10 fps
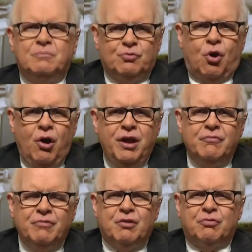draw
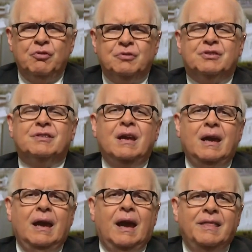in recruits.
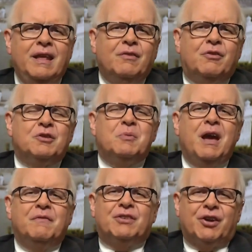And then, of course, we
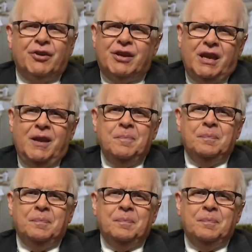have Turkey.